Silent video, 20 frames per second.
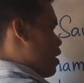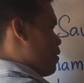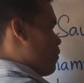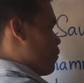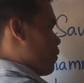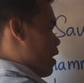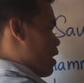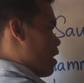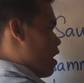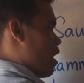in
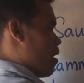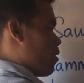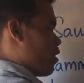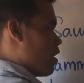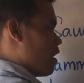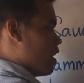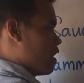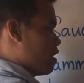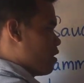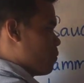front of
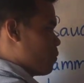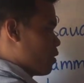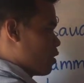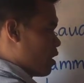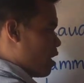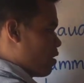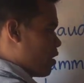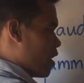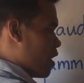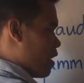relative
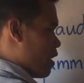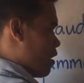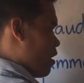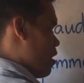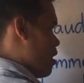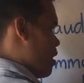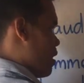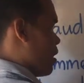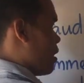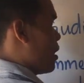pronoun at
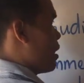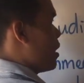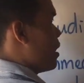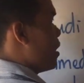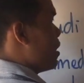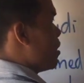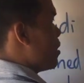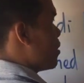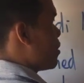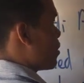all.
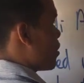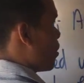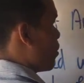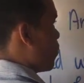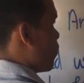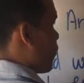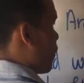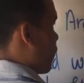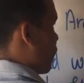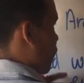
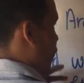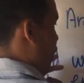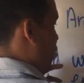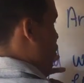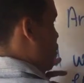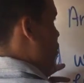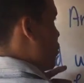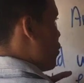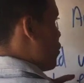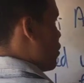So
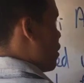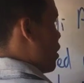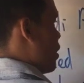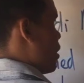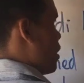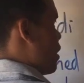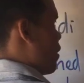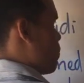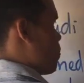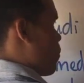when you
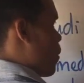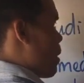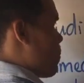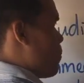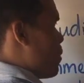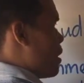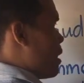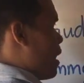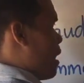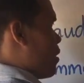see a
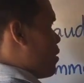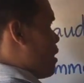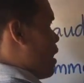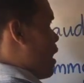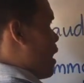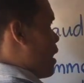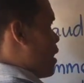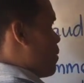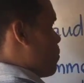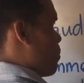proper noun
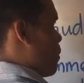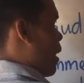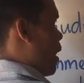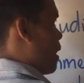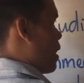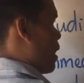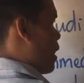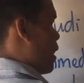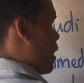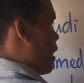like
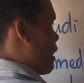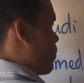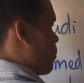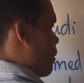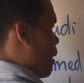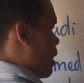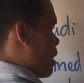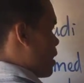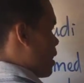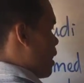Mecca and
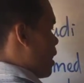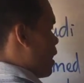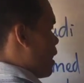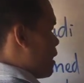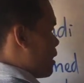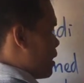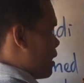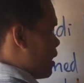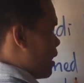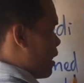Mecca
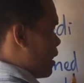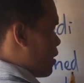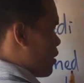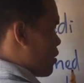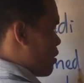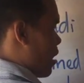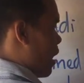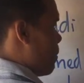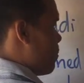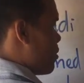like this, it's the
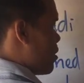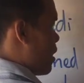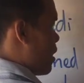same